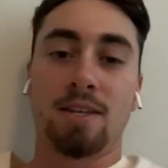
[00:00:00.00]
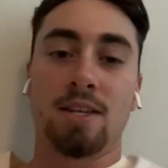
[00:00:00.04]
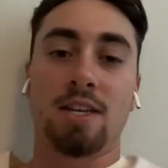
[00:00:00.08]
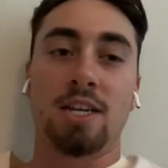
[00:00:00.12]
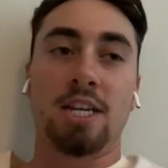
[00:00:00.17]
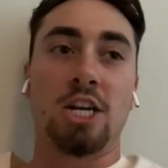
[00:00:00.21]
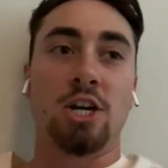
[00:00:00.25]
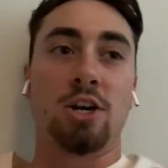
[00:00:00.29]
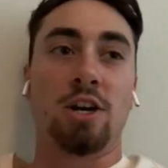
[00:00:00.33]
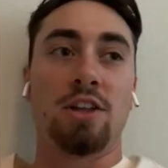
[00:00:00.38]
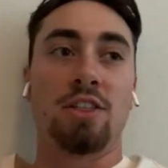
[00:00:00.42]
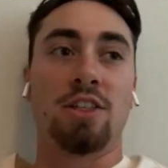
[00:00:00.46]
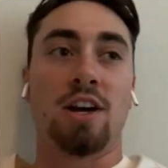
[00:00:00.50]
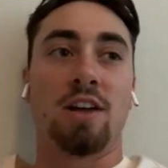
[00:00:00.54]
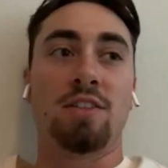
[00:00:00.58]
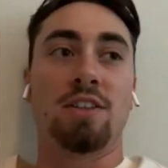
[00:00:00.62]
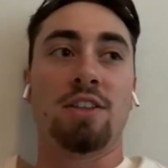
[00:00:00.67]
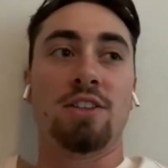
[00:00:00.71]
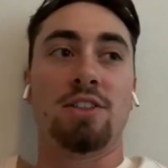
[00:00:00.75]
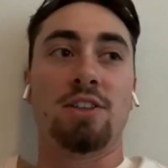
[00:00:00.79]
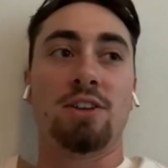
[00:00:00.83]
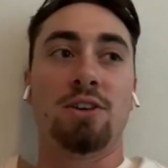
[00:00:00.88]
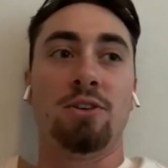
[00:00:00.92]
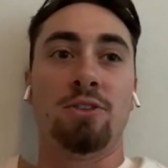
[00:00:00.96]
I thought
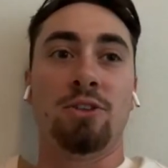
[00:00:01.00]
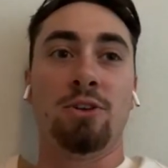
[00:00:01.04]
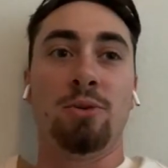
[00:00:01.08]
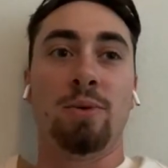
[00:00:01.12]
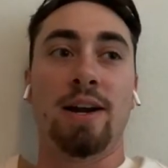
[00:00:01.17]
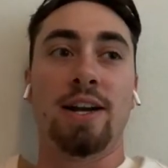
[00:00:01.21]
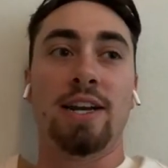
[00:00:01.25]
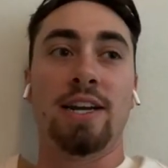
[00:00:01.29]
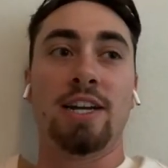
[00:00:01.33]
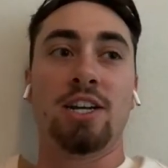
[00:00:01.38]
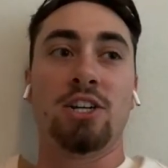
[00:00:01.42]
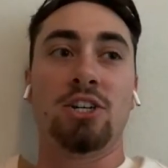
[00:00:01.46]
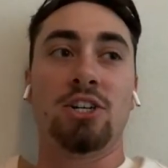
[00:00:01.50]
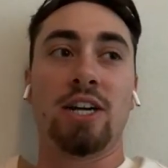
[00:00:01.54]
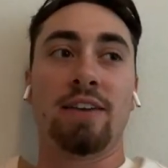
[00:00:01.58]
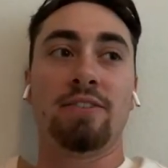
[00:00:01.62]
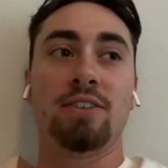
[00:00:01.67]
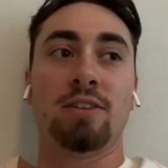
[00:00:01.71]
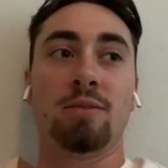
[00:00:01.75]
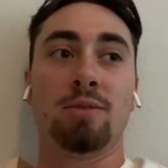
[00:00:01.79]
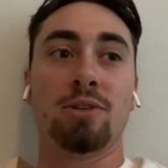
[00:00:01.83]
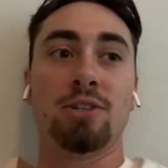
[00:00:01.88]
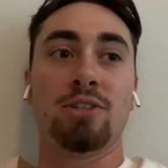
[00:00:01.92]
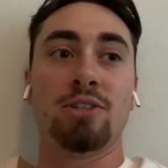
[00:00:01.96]
that the only way to get
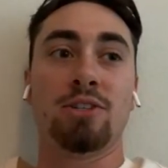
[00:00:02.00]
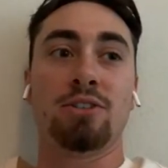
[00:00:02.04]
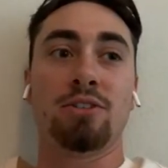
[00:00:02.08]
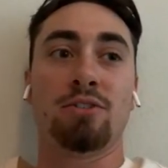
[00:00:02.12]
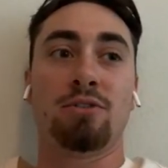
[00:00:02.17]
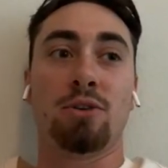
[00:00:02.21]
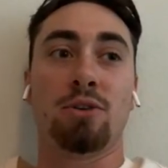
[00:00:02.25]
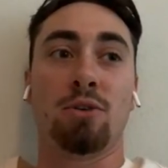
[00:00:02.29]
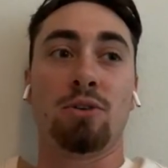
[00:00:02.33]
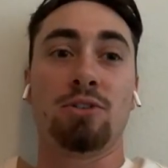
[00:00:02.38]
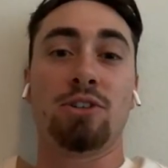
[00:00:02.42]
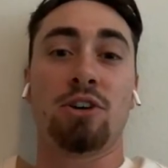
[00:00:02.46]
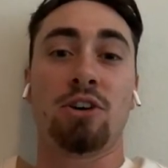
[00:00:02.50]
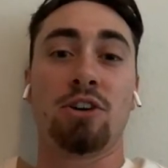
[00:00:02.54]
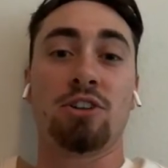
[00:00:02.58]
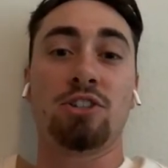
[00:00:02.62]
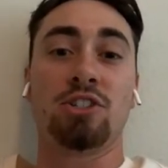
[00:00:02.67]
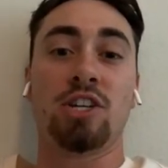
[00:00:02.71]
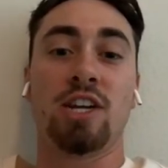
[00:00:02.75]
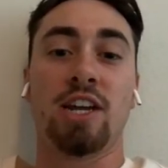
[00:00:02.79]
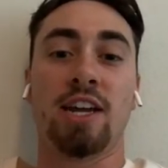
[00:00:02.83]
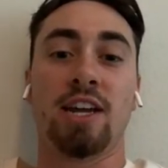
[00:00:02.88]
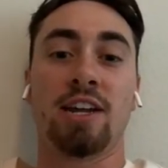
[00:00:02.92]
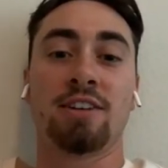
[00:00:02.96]
drafted was to throw as hard as you
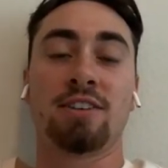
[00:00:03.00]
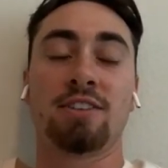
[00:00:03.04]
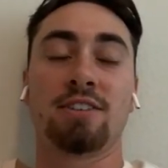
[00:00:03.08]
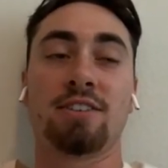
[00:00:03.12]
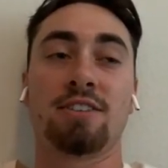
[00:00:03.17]
can.